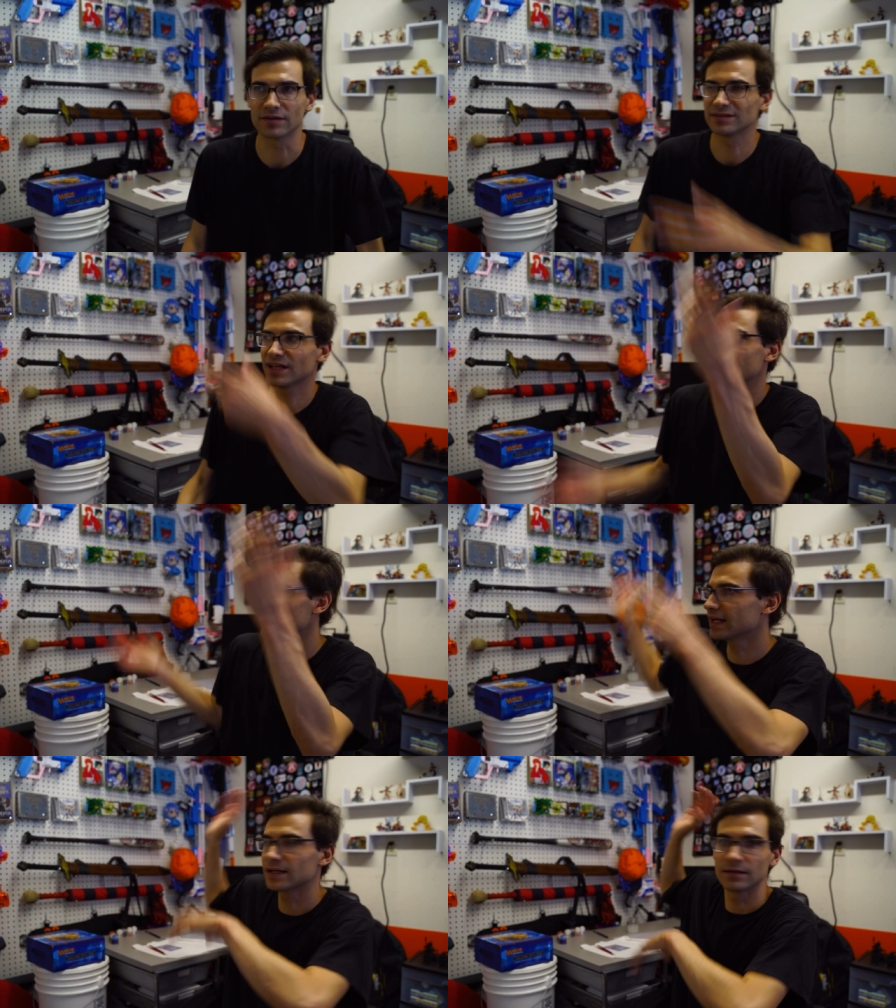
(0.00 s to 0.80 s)
The
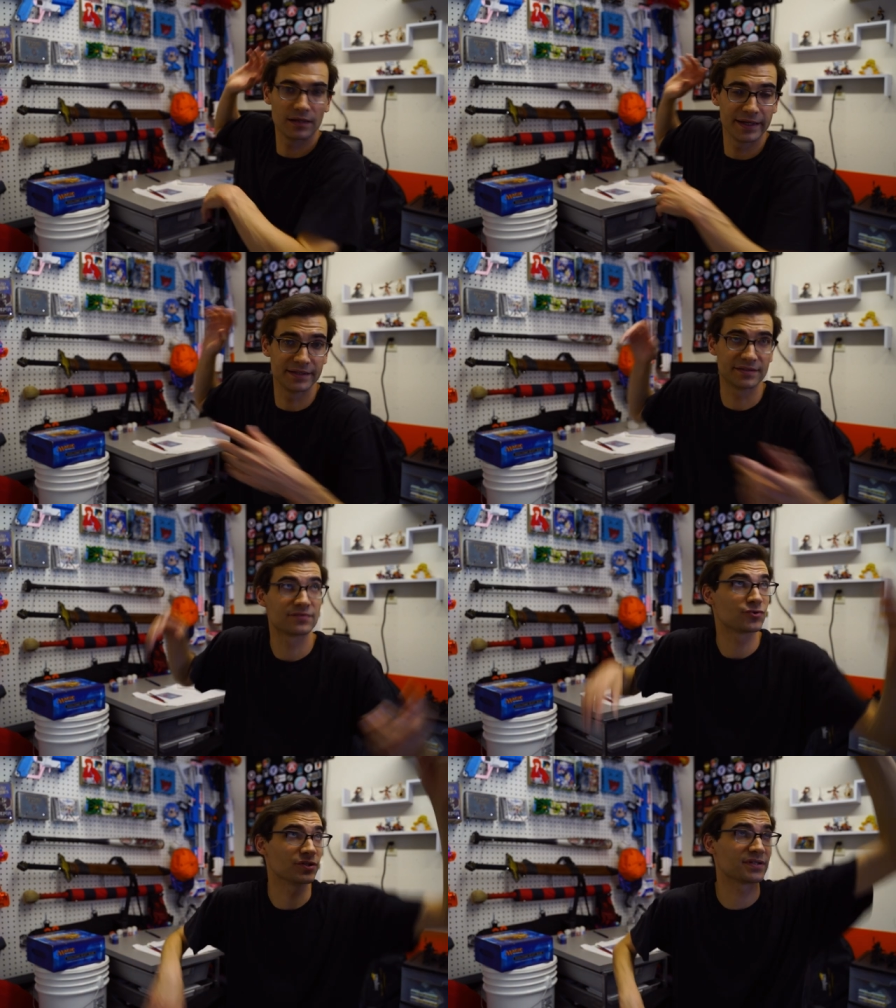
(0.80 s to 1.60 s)
lighting is
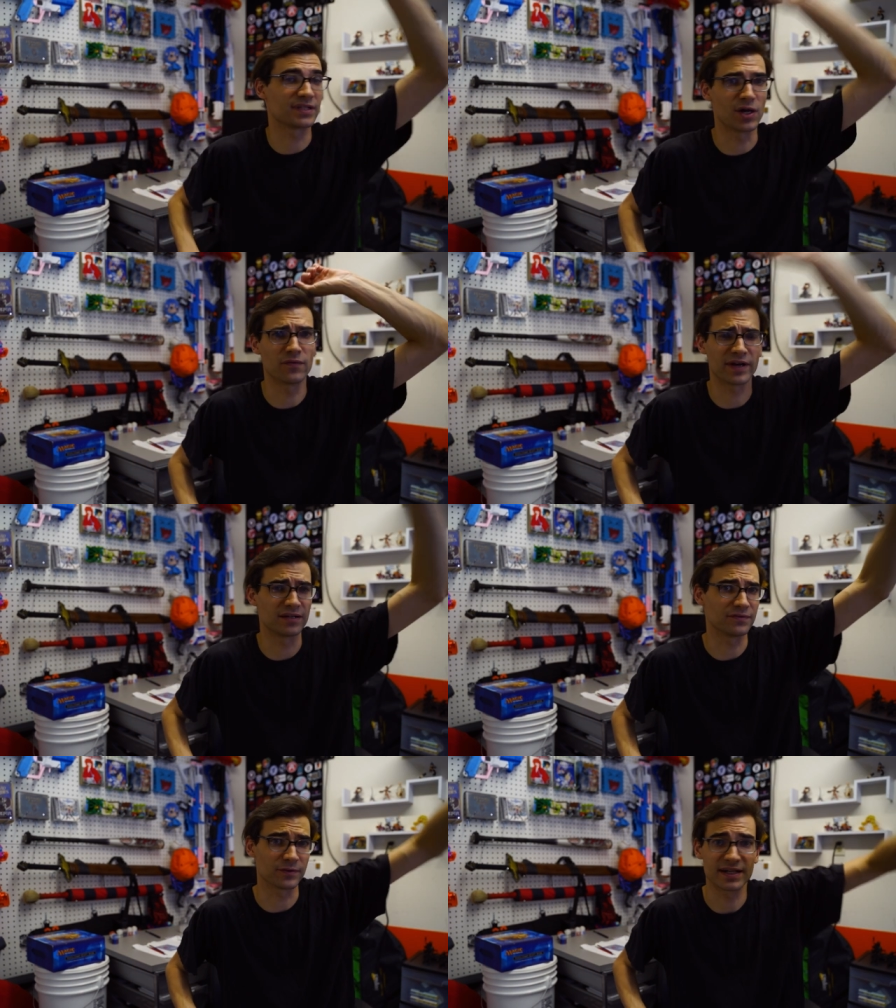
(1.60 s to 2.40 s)
just the
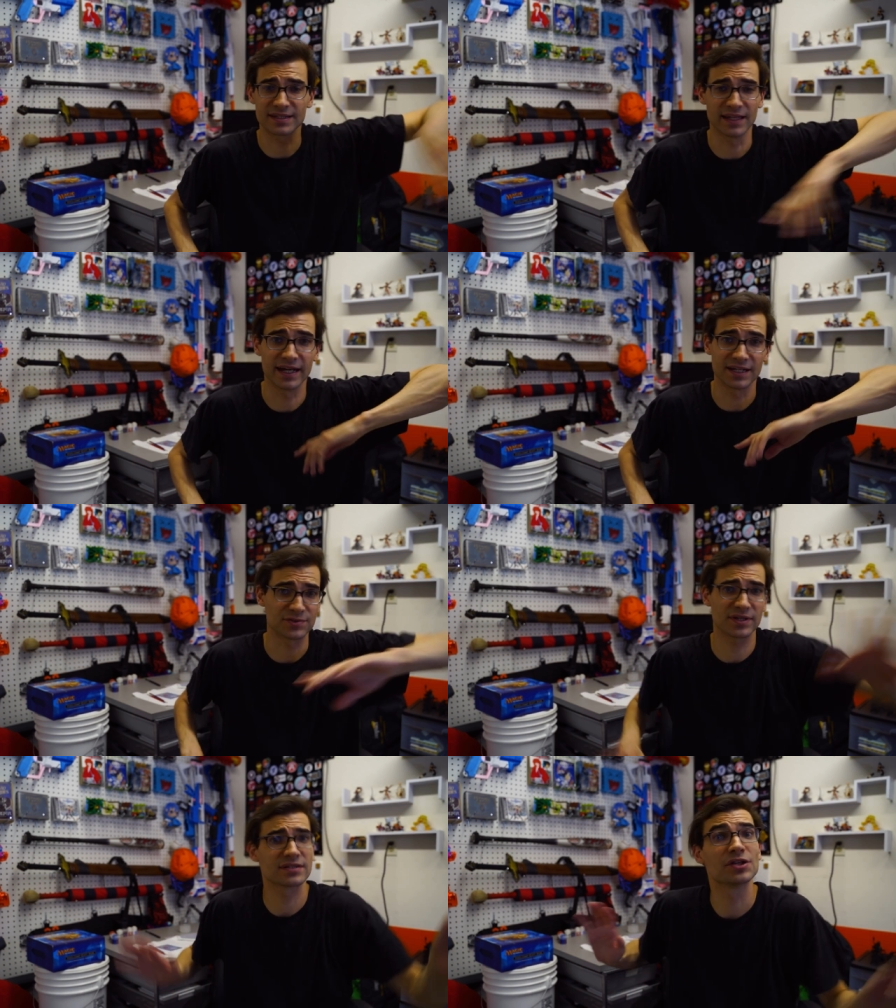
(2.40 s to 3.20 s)
overhead fluorescent lighting,
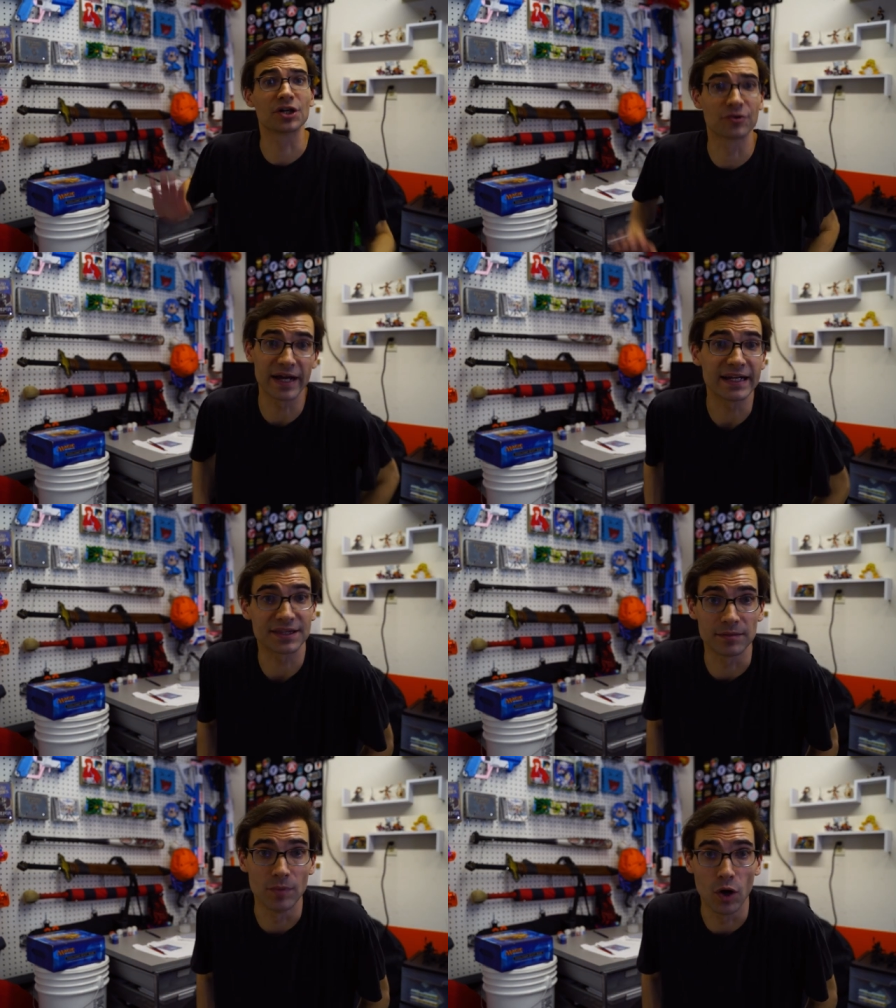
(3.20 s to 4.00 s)
so it doesn't look great
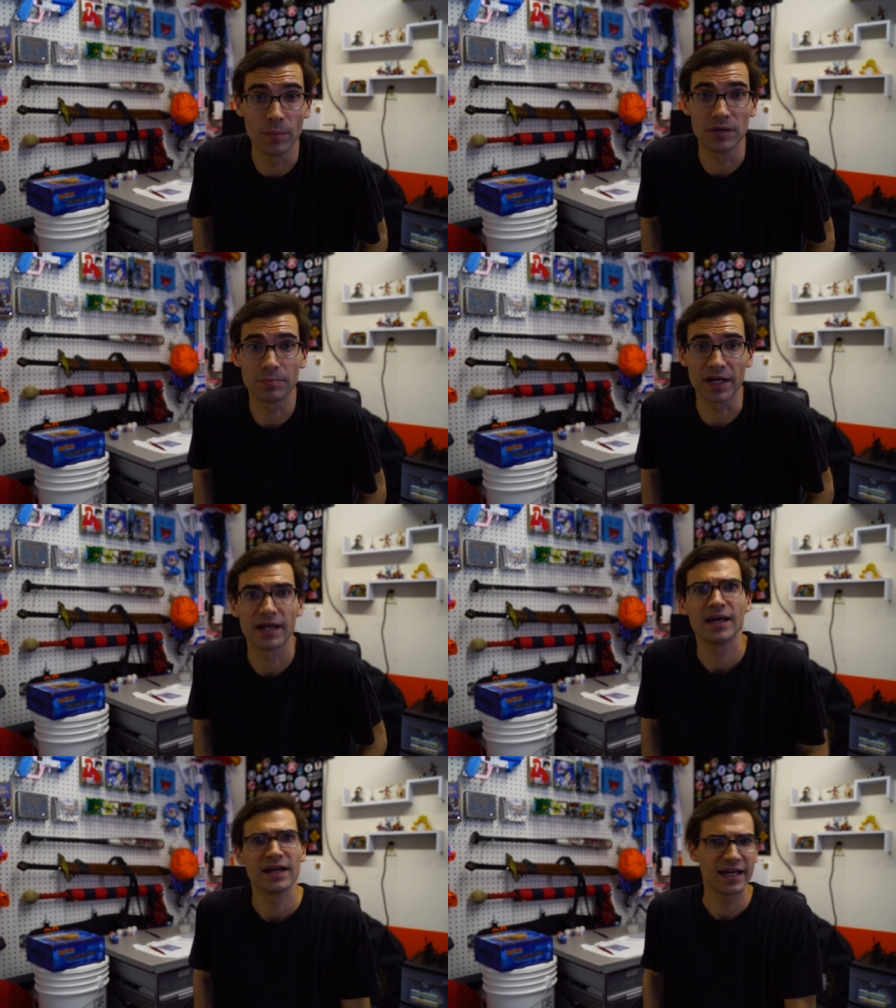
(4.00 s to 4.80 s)
at the moment, but
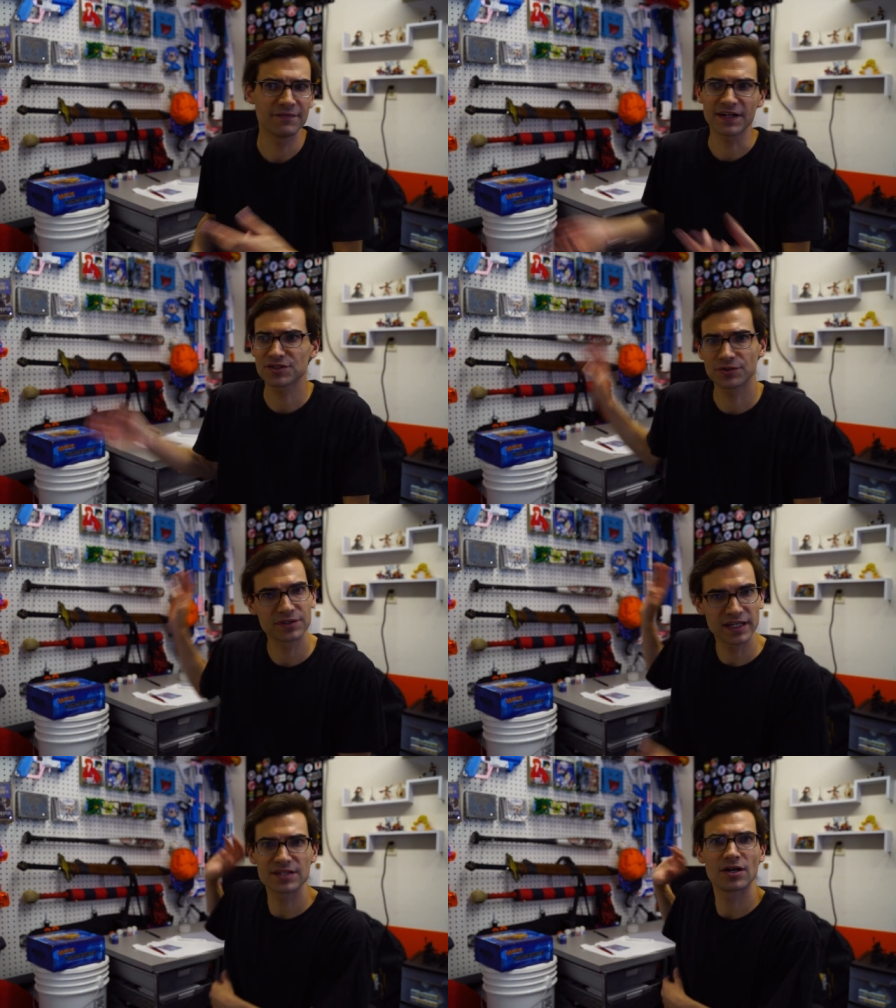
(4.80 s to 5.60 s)
if I turn
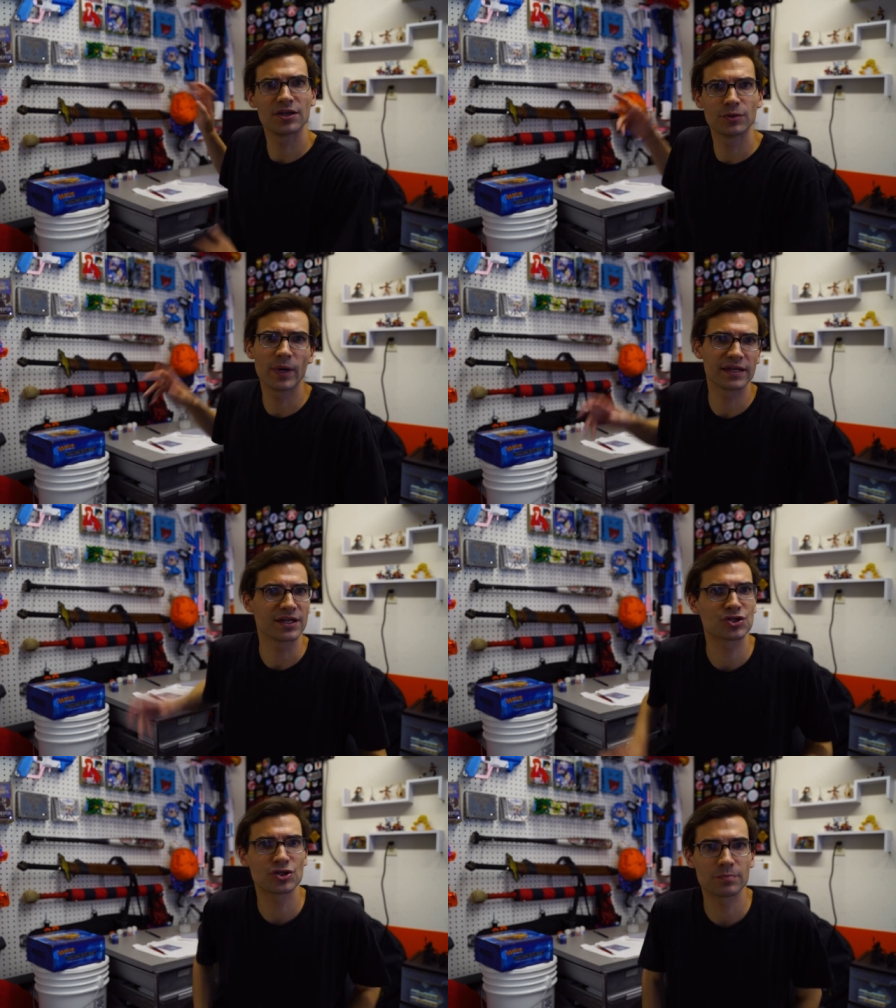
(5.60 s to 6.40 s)
things on the way
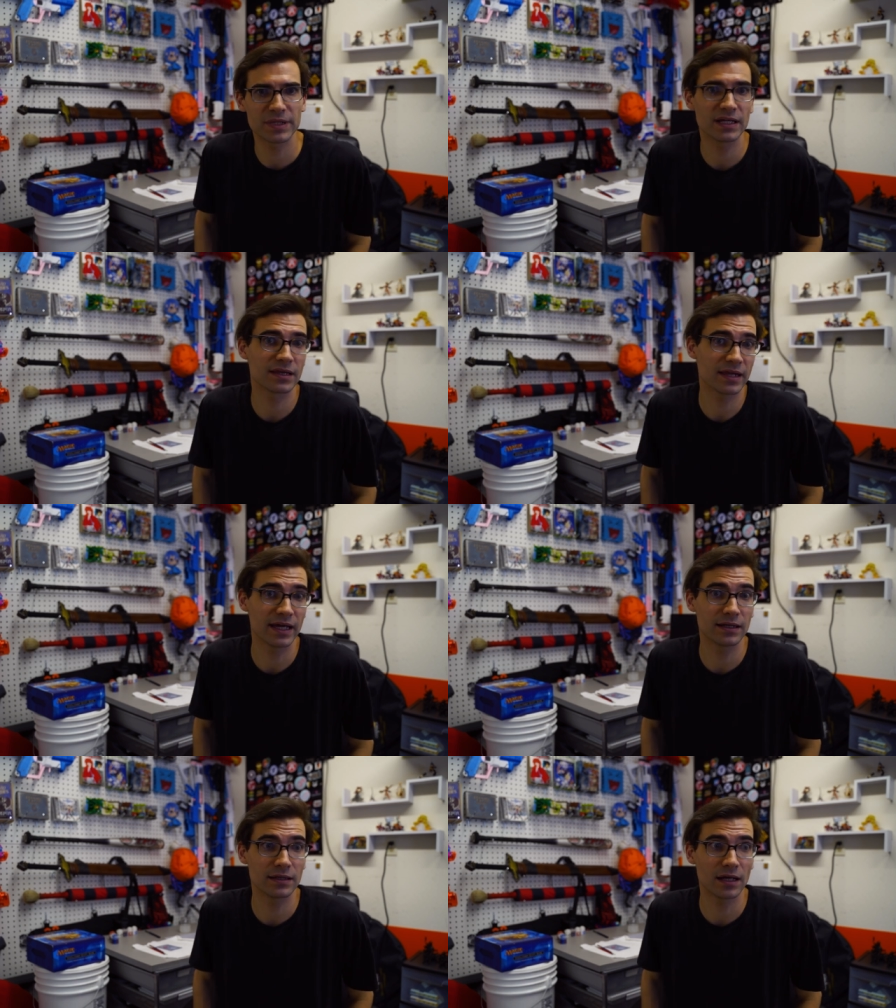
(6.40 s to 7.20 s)
they should be,
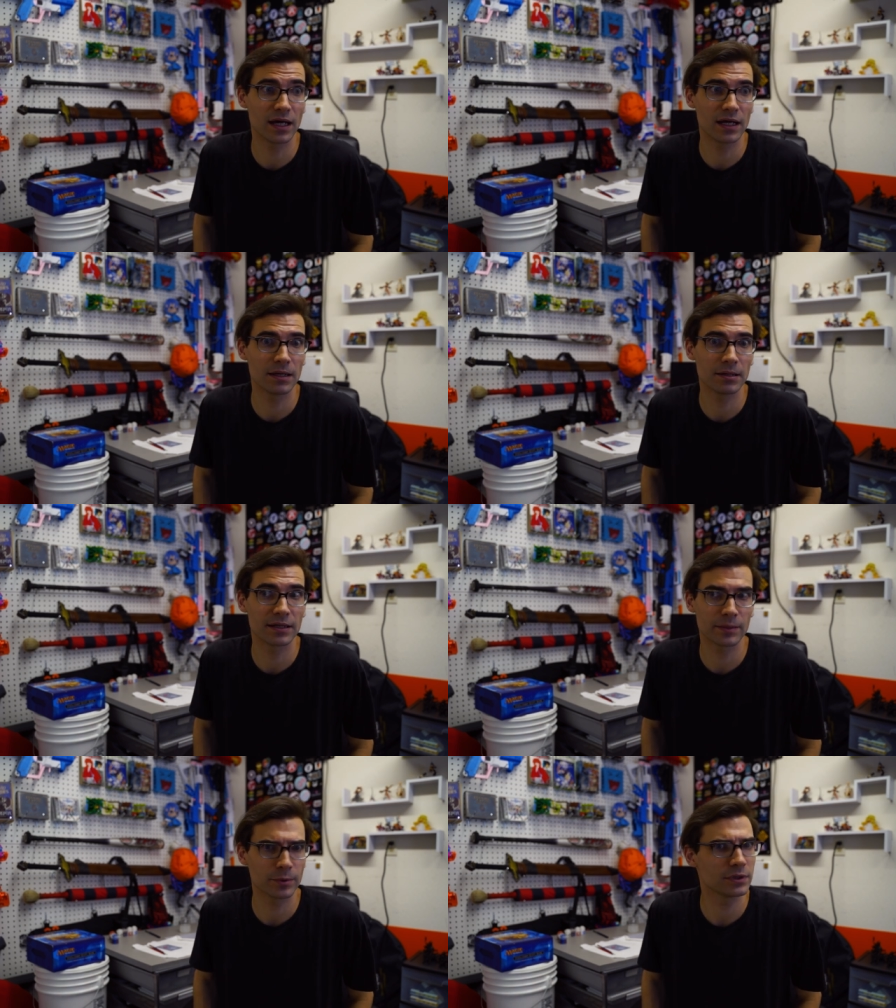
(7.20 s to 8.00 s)
then uh,
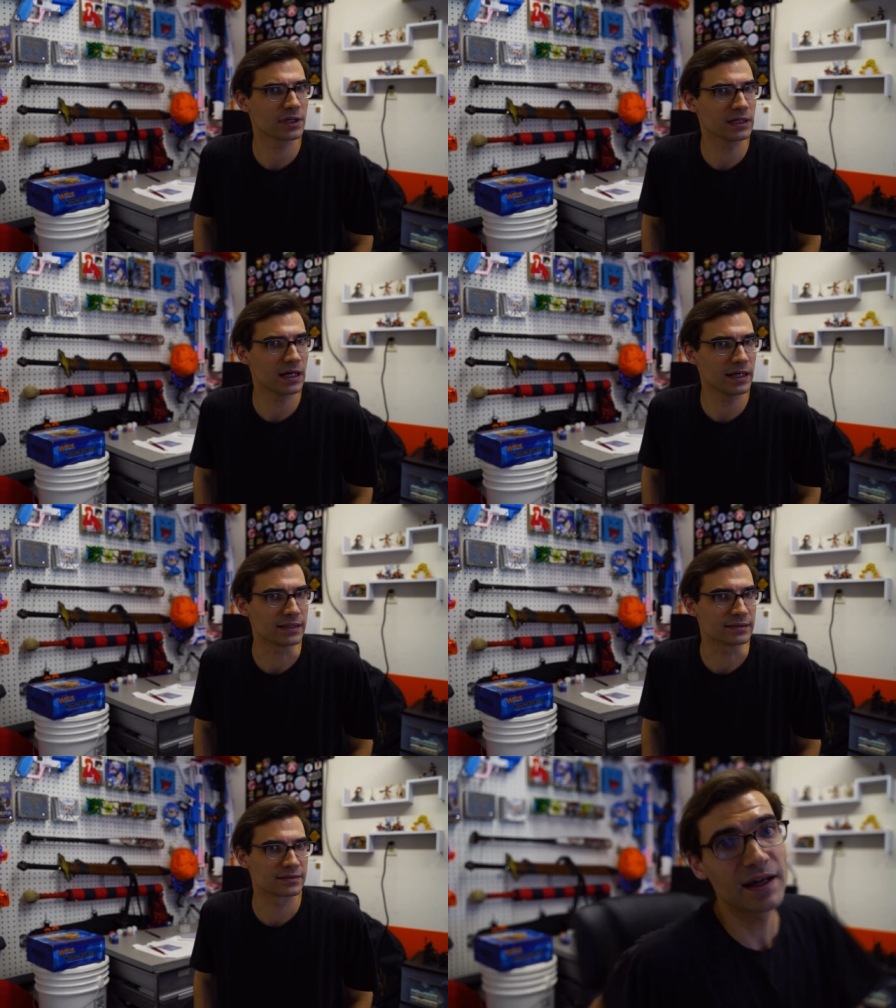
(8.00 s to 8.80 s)
it will look
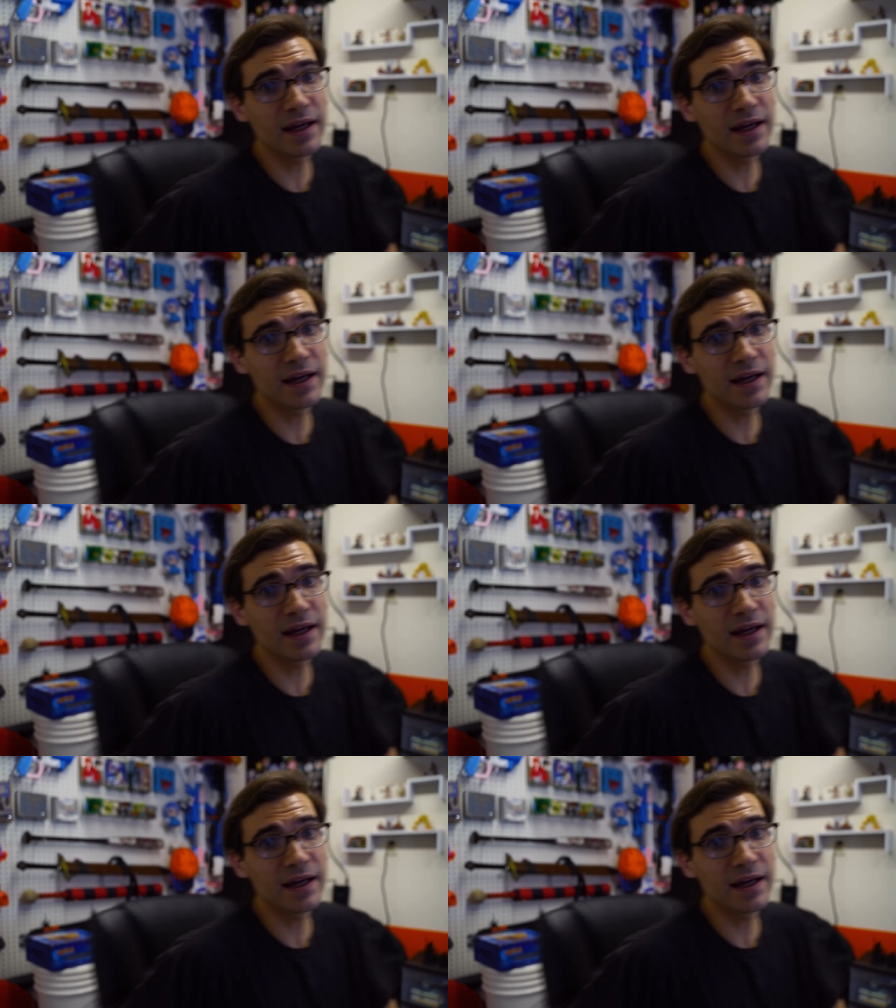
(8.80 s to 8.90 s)
nice.